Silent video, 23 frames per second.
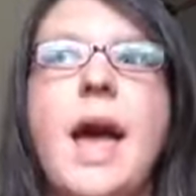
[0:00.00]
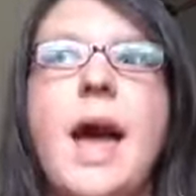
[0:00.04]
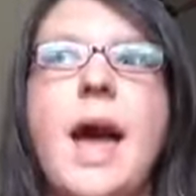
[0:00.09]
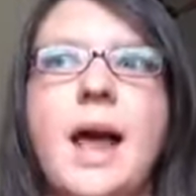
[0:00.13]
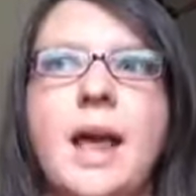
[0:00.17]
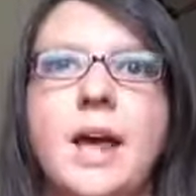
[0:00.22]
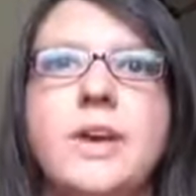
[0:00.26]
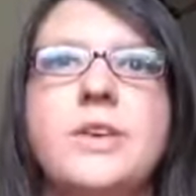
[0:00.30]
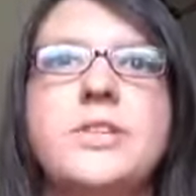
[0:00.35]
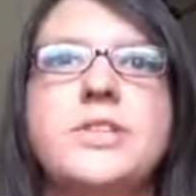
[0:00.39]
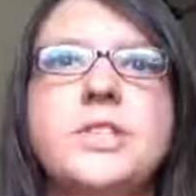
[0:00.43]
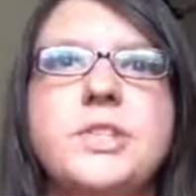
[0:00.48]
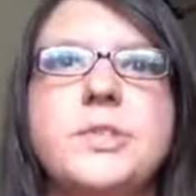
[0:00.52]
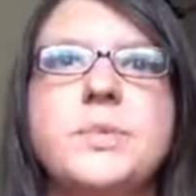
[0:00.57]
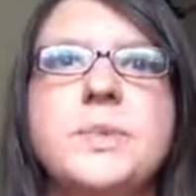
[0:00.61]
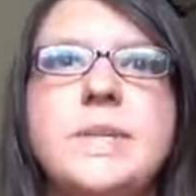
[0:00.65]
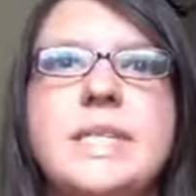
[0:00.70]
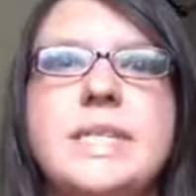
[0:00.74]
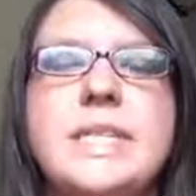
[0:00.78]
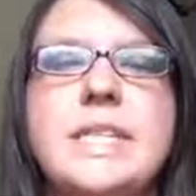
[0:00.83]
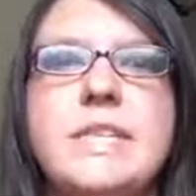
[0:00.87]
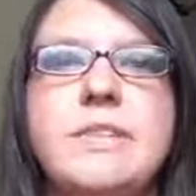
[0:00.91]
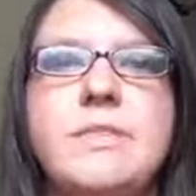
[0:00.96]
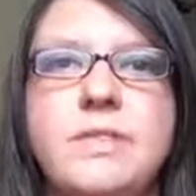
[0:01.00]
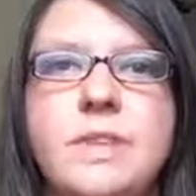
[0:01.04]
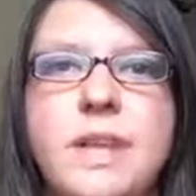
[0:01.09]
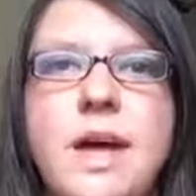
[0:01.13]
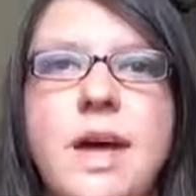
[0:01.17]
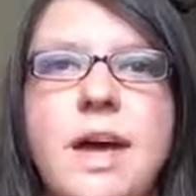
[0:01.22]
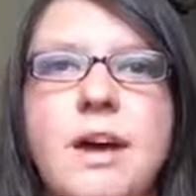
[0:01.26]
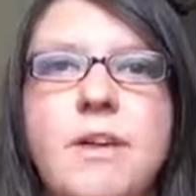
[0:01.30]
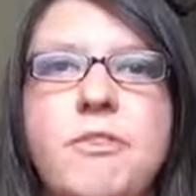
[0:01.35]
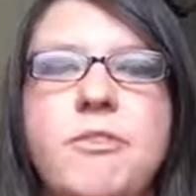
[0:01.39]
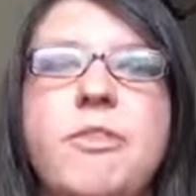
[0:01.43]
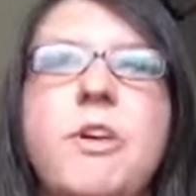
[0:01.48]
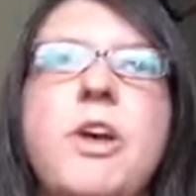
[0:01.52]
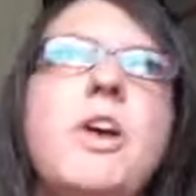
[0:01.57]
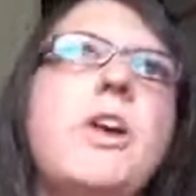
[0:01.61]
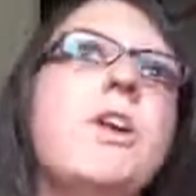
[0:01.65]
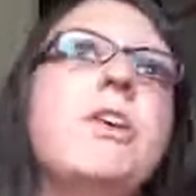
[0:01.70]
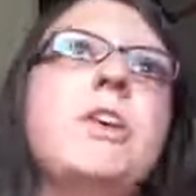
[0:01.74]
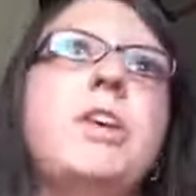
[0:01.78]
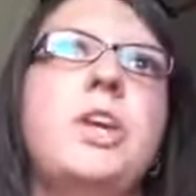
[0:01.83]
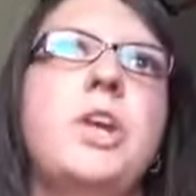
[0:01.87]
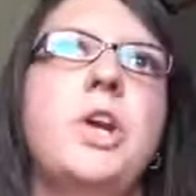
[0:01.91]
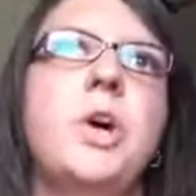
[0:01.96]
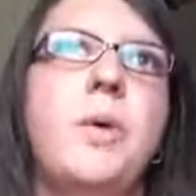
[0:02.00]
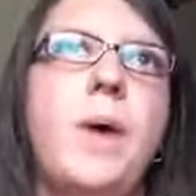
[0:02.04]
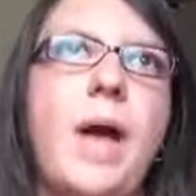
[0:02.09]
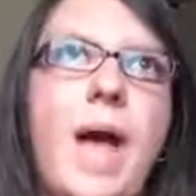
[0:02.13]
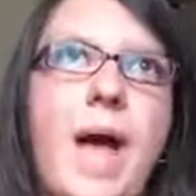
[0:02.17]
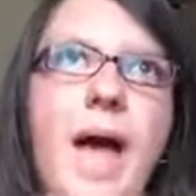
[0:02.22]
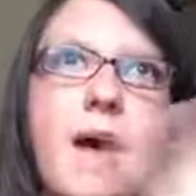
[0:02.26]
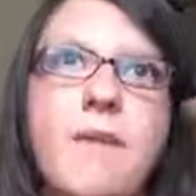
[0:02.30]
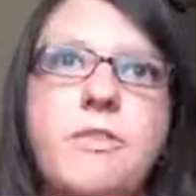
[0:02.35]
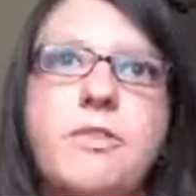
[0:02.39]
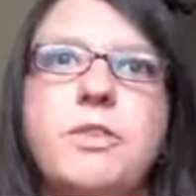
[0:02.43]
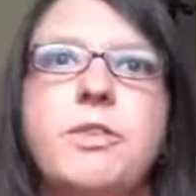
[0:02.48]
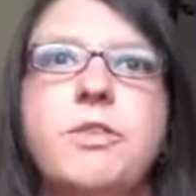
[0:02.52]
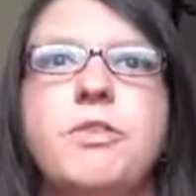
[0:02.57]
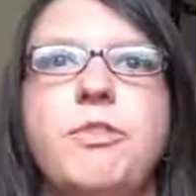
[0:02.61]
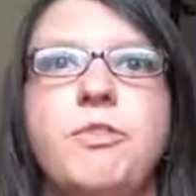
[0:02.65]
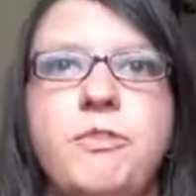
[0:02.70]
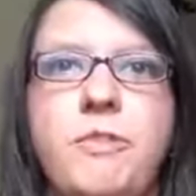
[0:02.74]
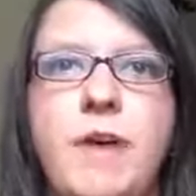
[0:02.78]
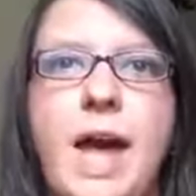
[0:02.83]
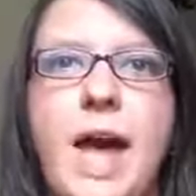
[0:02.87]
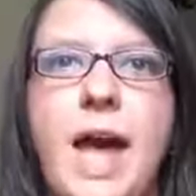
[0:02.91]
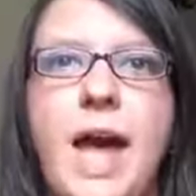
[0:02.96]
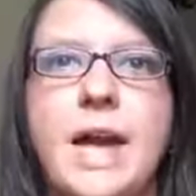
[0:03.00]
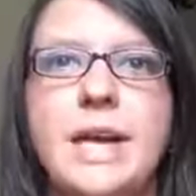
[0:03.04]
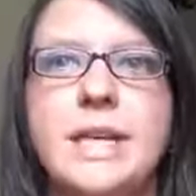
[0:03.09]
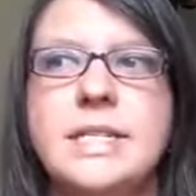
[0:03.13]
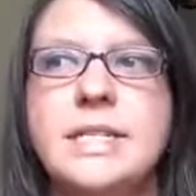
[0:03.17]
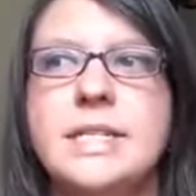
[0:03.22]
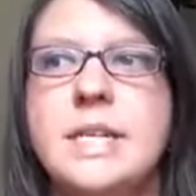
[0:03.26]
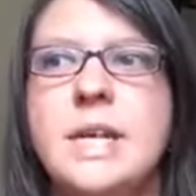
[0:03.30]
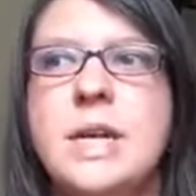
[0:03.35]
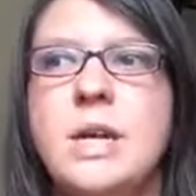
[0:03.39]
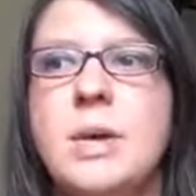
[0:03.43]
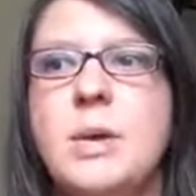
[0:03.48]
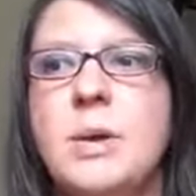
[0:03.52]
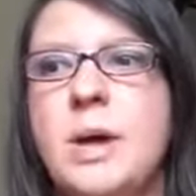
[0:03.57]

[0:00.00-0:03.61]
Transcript: I also received love, you know, after the fact,